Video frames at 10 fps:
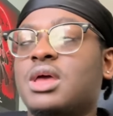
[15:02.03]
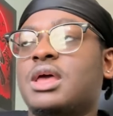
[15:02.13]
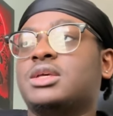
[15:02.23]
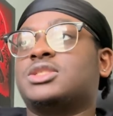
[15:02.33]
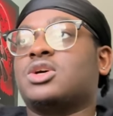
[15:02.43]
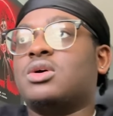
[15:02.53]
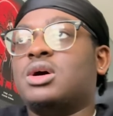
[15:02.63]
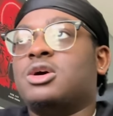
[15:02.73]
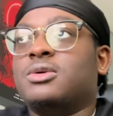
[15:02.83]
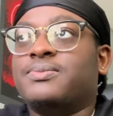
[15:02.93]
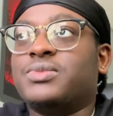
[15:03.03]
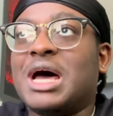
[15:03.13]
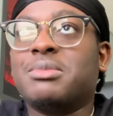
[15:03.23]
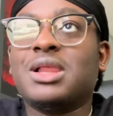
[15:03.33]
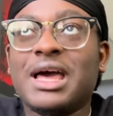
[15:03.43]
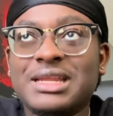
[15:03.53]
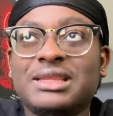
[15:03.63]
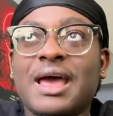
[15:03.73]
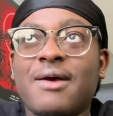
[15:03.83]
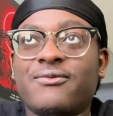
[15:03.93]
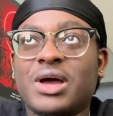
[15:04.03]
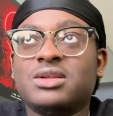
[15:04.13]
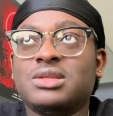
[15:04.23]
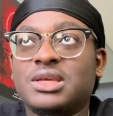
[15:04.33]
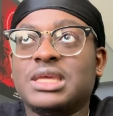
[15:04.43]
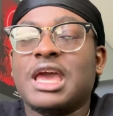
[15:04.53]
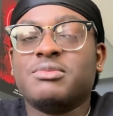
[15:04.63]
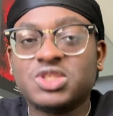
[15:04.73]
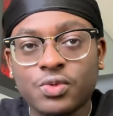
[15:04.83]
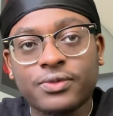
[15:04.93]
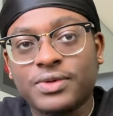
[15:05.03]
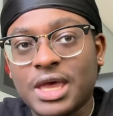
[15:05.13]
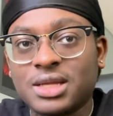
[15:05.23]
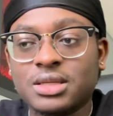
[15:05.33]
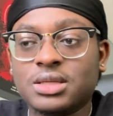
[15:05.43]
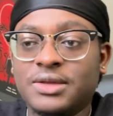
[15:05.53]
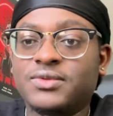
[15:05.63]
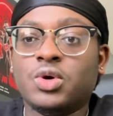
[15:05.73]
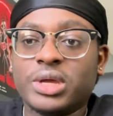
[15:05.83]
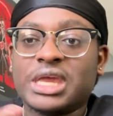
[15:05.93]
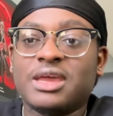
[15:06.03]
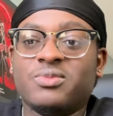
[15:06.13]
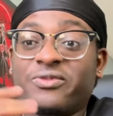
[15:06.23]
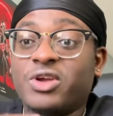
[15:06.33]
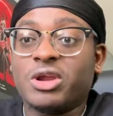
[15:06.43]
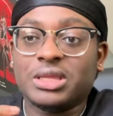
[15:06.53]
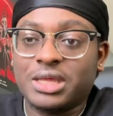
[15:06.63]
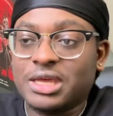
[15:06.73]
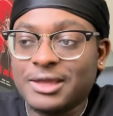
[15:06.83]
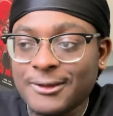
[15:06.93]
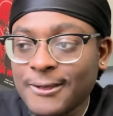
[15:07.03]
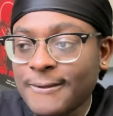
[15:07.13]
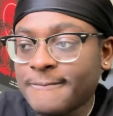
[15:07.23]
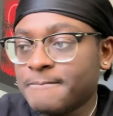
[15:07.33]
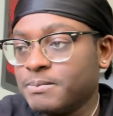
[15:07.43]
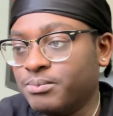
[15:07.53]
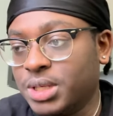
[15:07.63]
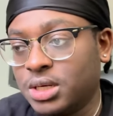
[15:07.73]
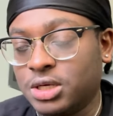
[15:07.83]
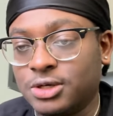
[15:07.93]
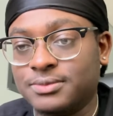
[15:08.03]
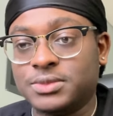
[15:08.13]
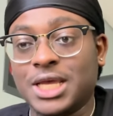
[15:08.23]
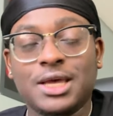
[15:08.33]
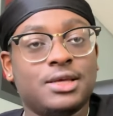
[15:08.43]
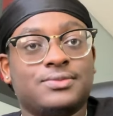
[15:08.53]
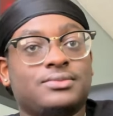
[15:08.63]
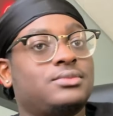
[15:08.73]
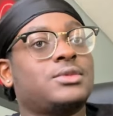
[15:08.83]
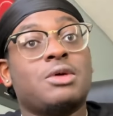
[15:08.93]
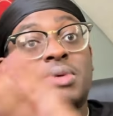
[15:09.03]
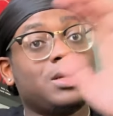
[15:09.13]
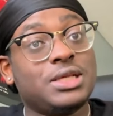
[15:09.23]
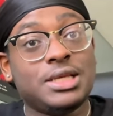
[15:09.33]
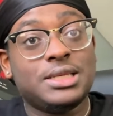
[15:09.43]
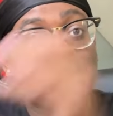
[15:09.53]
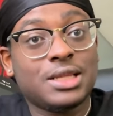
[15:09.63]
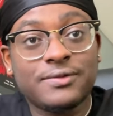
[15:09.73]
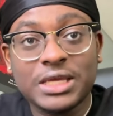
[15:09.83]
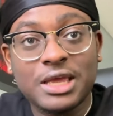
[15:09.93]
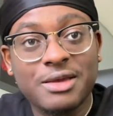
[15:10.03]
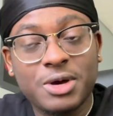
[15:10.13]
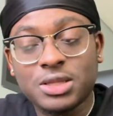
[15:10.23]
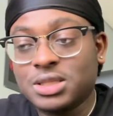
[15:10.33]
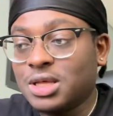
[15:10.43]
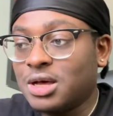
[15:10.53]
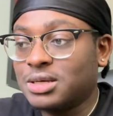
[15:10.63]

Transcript: So um, I'm glad that that finally came into effect, even though it came very late. But um, yeah, apparently he did love the game all along.